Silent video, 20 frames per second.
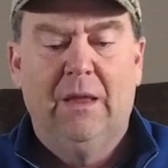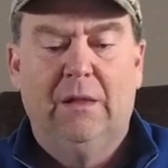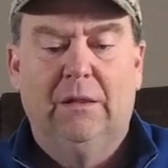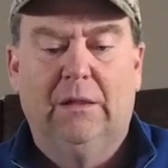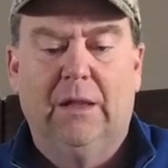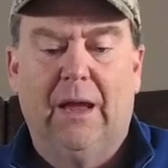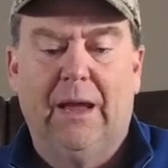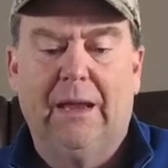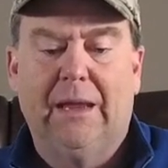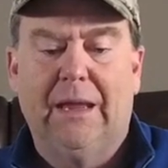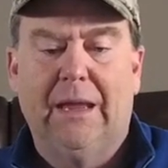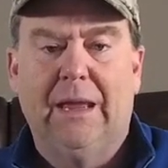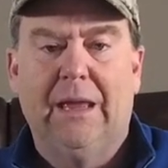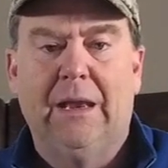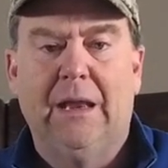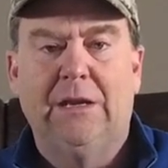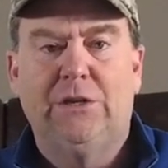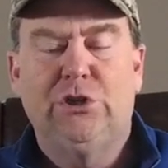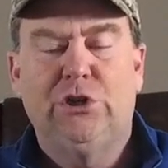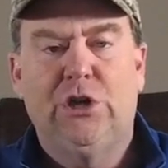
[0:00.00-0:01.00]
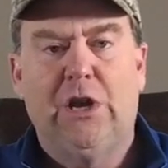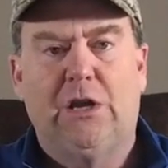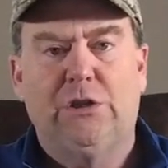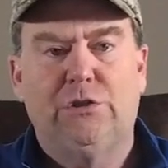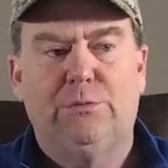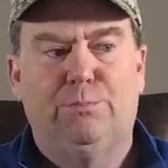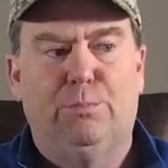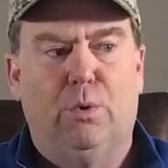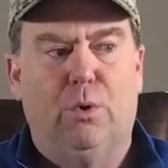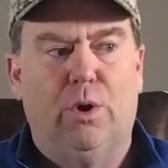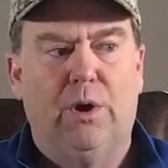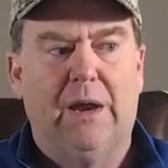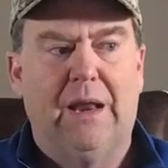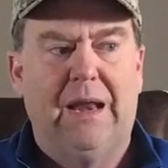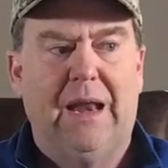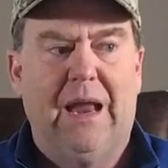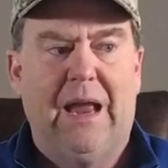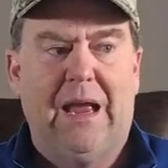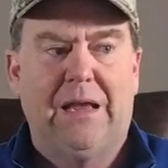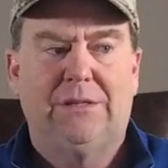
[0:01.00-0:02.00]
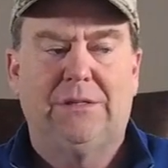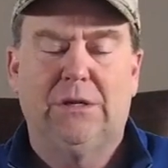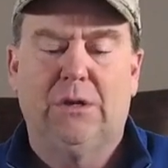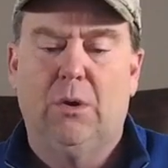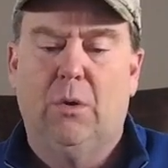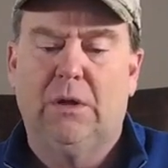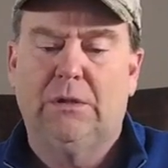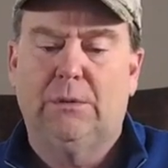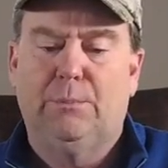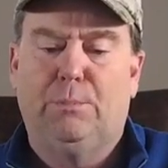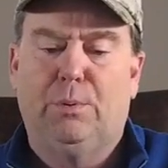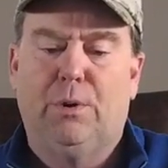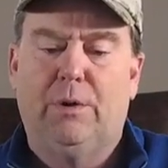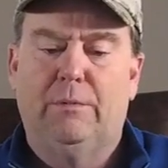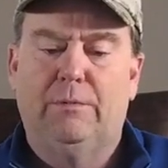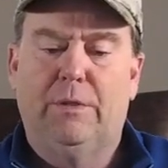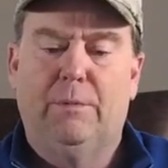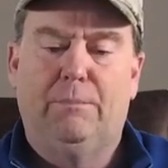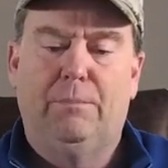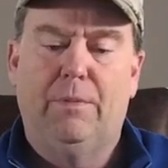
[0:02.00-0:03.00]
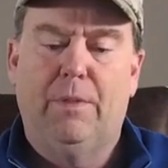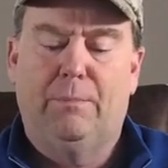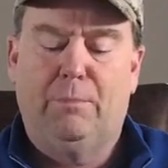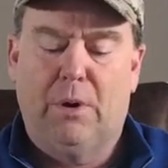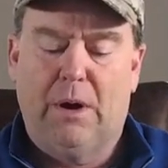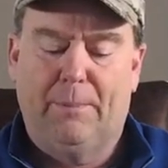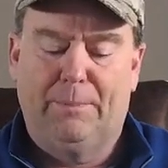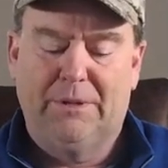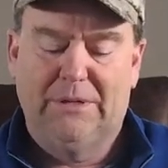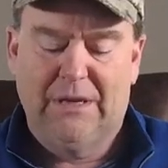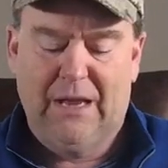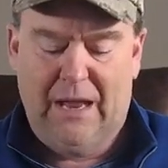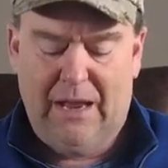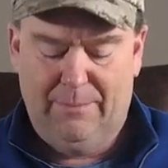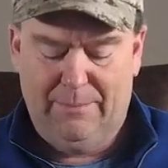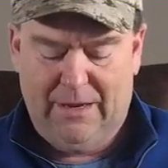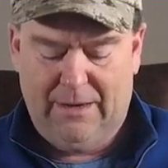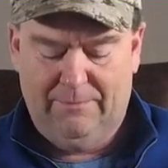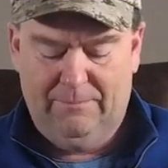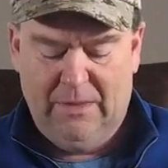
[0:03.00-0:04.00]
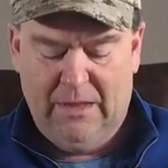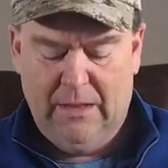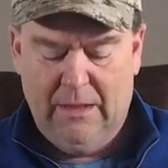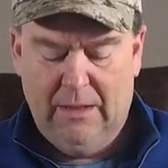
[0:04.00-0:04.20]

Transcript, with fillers: like in a chessboard, and it has to go at the, per- the, the proper timing.